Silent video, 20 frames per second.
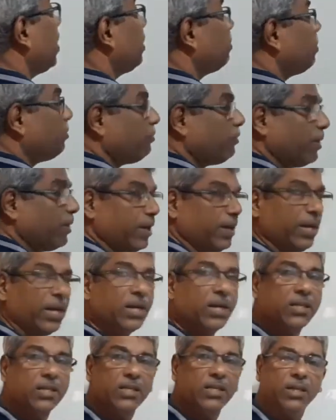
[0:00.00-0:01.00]
of an
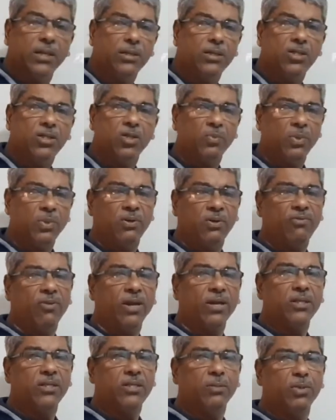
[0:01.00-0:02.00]
inextensible
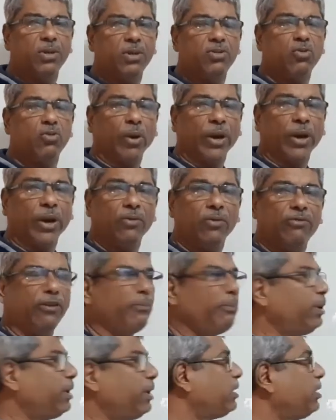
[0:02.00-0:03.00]
flexible string from
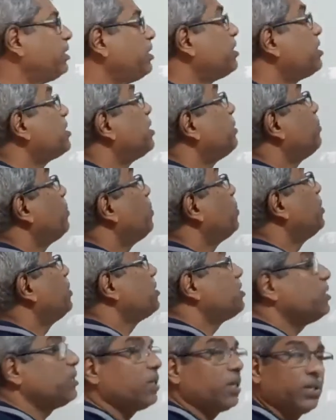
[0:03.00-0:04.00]
a rigid support. This
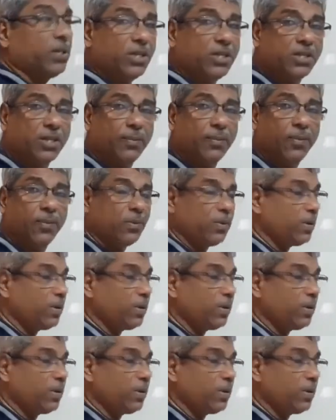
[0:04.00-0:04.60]
is a rigid support.